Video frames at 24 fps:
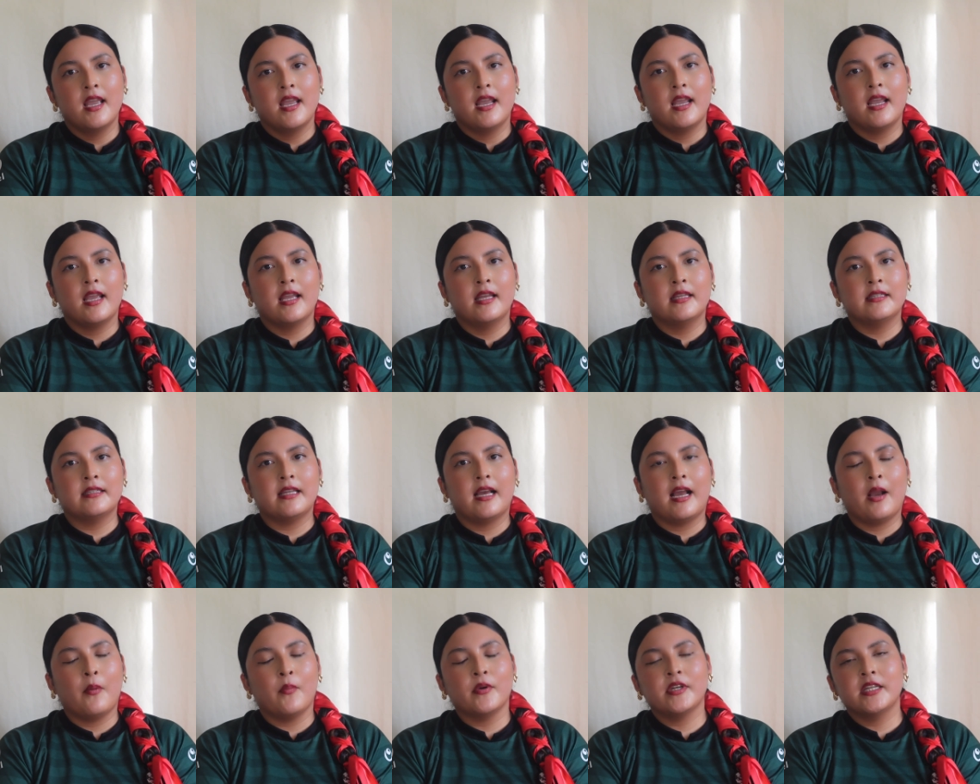And
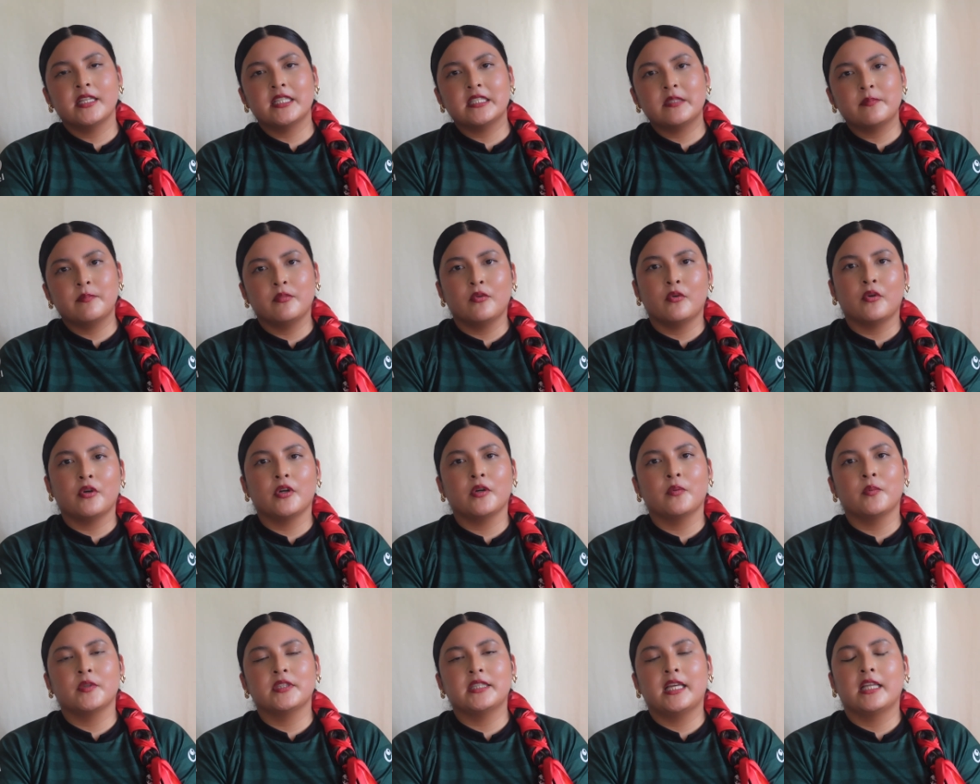I want to
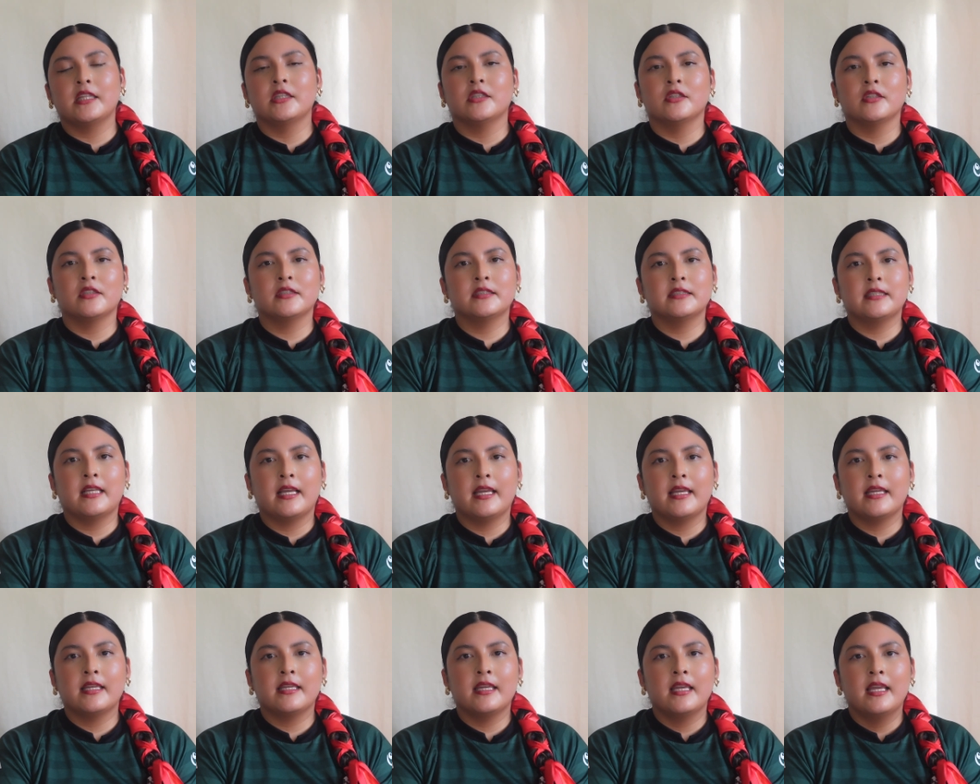explore what that looks
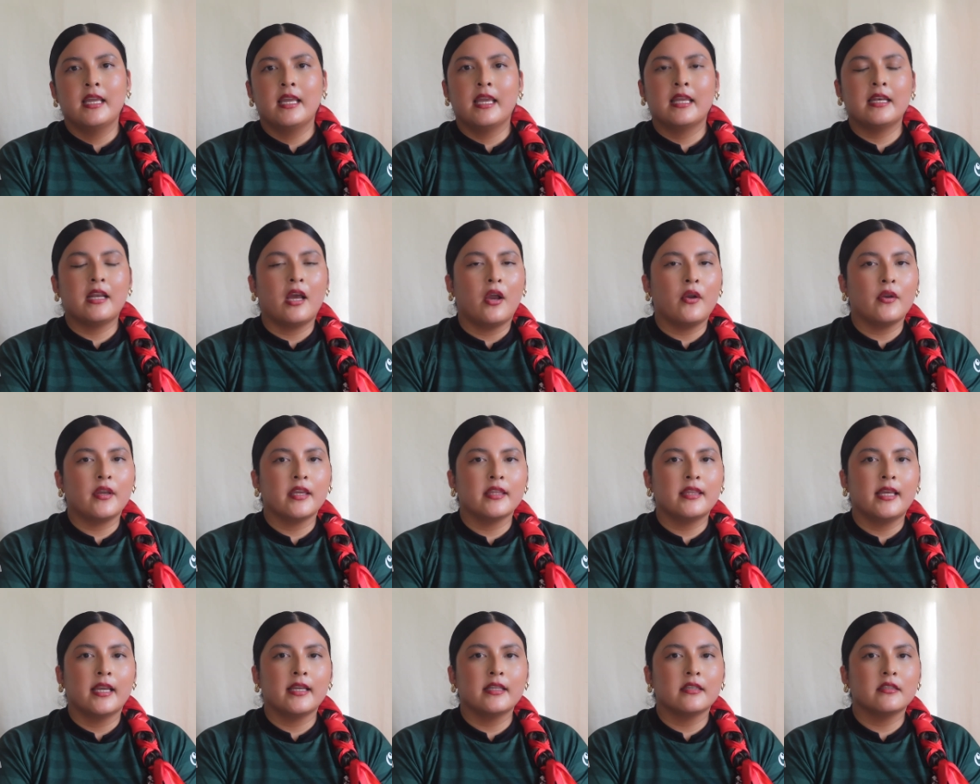like and how can
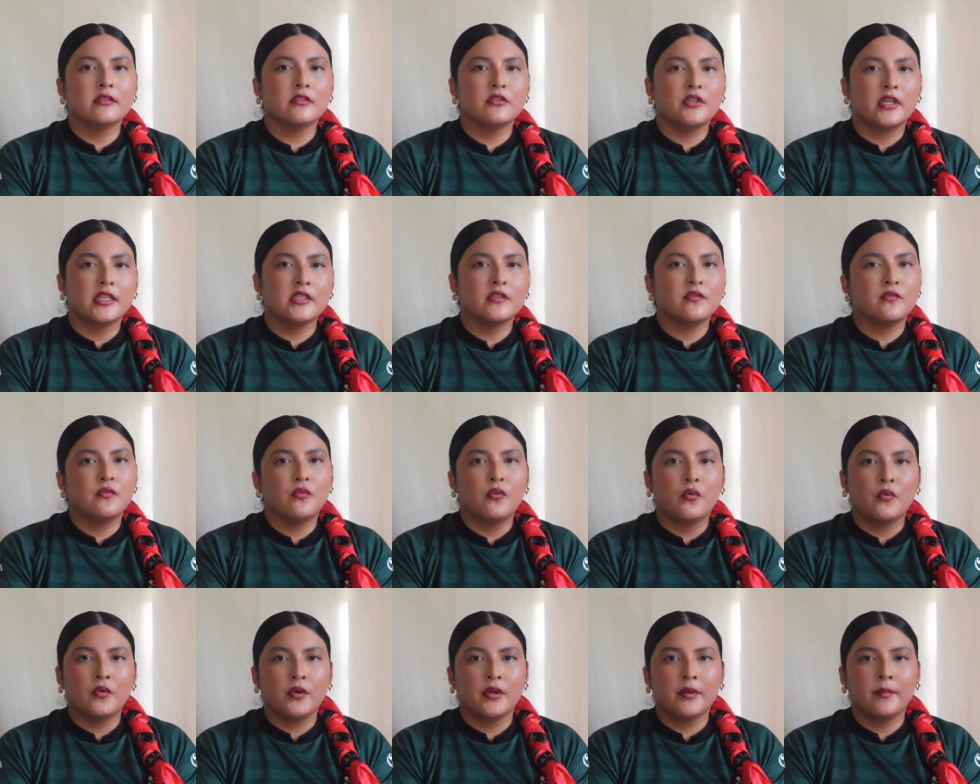that
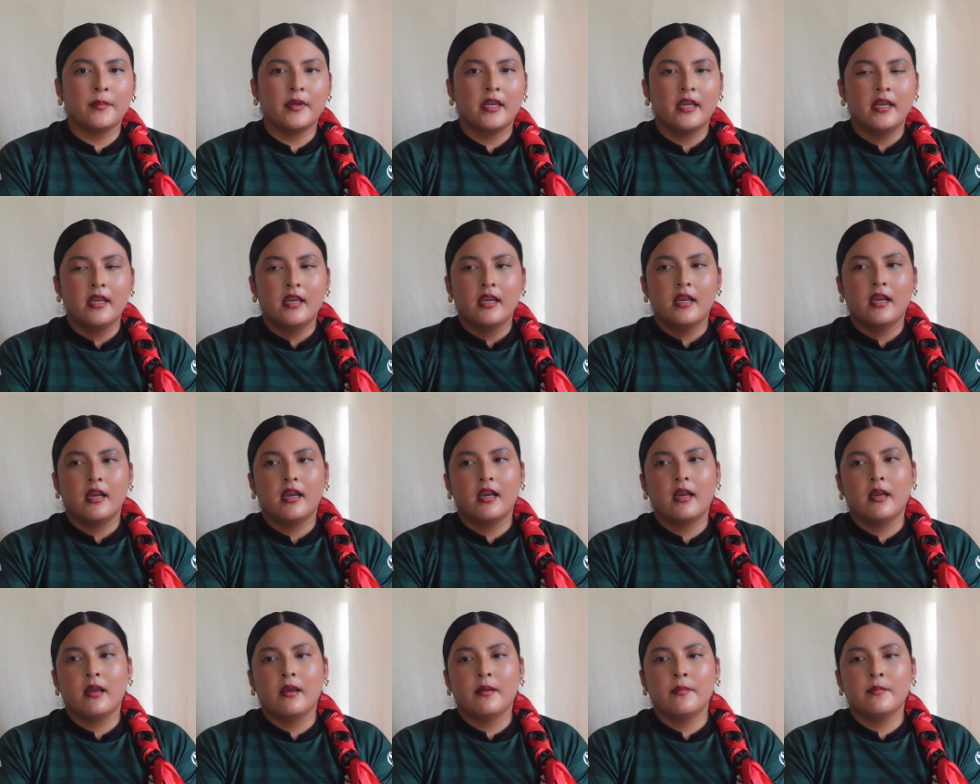transform
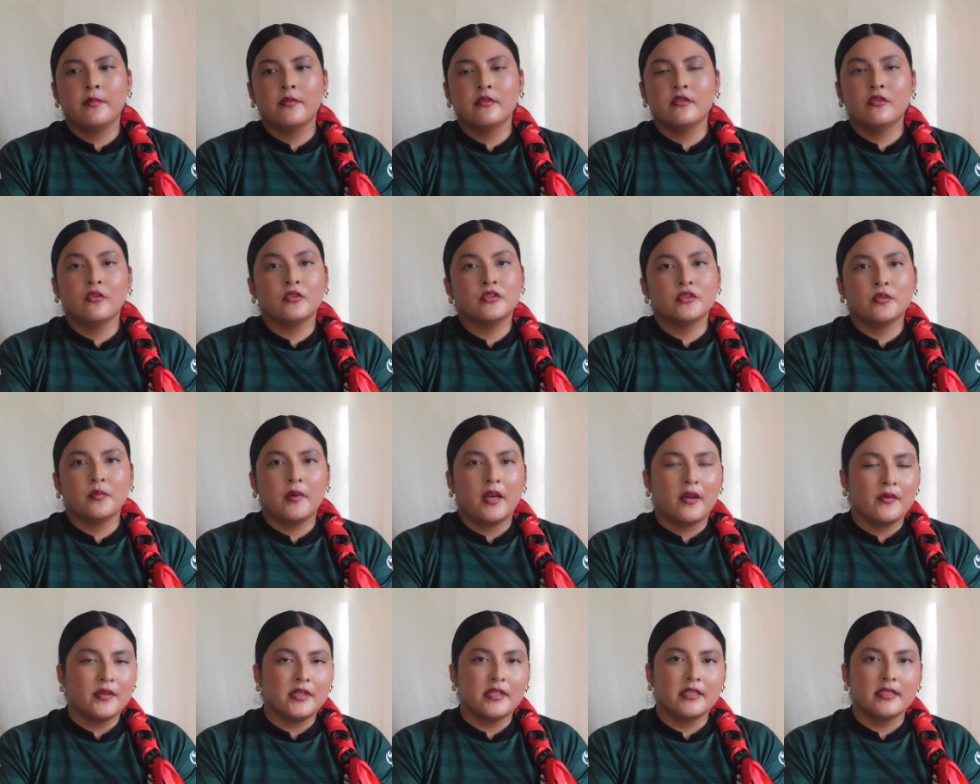those
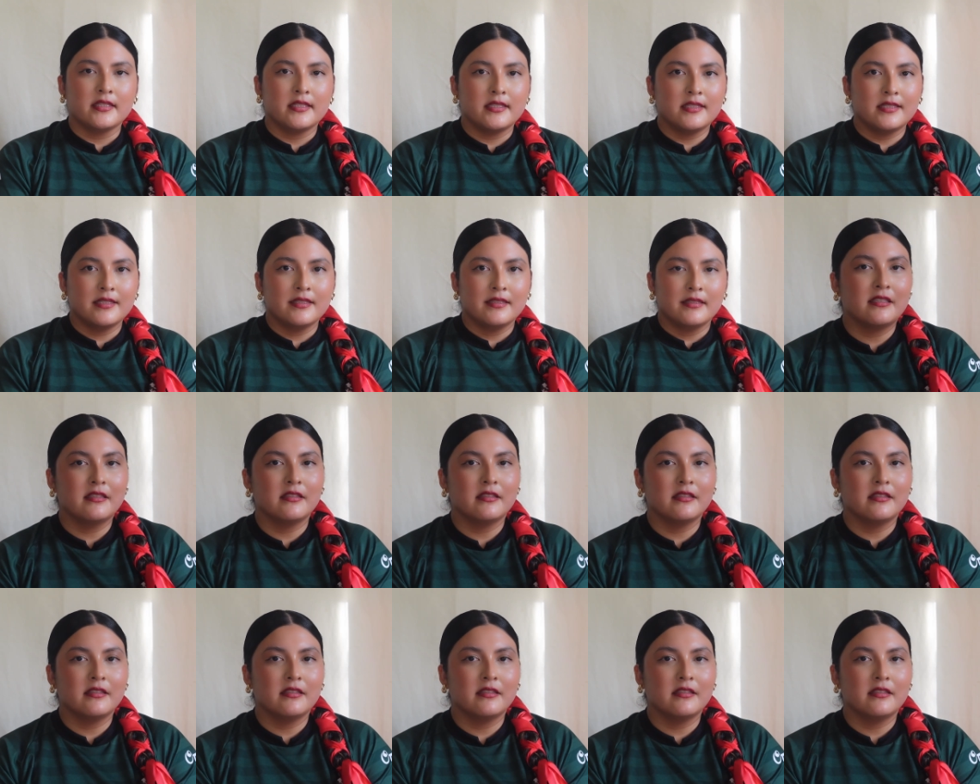around us.